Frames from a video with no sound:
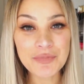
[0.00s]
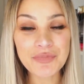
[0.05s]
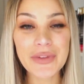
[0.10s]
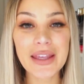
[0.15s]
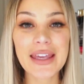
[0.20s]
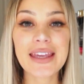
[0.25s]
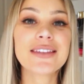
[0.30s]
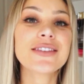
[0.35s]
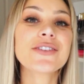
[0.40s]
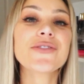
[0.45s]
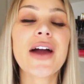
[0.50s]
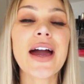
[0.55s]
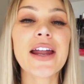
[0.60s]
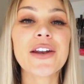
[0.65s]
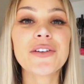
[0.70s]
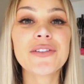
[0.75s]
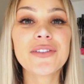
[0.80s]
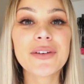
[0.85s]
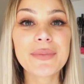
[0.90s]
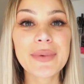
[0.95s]
is try to
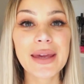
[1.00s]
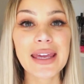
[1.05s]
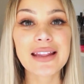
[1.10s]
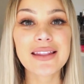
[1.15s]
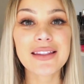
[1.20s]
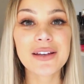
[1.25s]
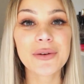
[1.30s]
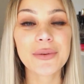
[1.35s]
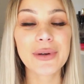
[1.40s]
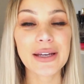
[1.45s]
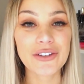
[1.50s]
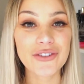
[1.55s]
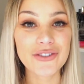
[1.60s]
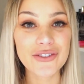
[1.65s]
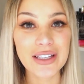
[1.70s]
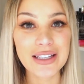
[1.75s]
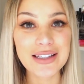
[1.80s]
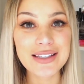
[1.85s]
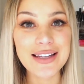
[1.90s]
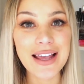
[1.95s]
repeat the
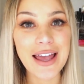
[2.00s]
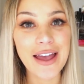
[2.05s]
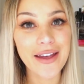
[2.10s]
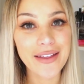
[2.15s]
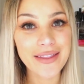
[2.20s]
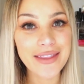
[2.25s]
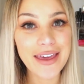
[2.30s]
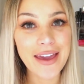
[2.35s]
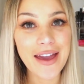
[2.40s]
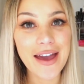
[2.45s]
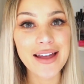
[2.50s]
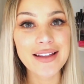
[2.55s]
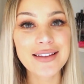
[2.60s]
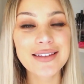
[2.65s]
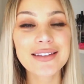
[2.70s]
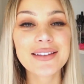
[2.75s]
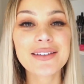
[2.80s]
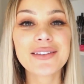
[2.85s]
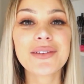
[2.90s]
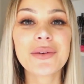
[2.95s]
questions and the
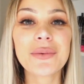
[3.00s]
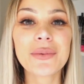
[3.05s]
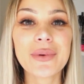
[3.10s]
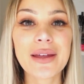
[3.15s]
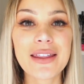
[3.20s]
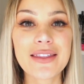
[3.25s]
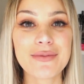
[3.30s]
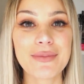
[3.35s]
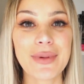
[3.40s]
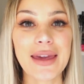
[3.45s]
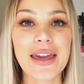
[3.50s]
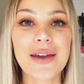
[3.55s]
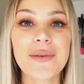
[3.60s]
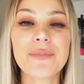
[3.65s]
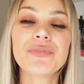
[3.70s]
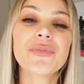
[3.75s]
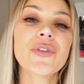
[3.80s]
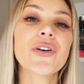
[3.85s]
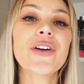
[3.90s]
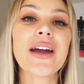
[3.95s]
answers with me,
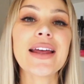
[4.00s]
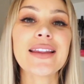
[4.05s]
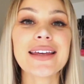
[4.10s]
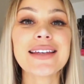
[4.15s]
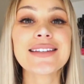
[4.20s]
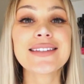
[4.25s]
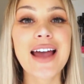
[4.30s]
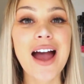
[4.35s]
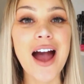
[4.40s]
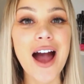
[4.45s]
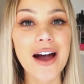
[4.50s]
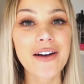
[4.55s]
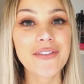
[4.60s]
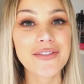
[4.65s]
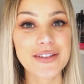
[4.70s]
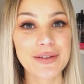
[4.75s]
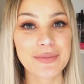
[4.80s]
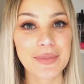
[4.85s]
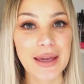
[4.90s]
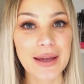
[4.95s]
or at least
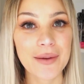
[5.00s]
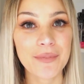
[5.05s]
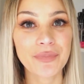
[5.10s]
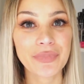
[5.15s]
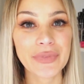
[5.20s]
after me.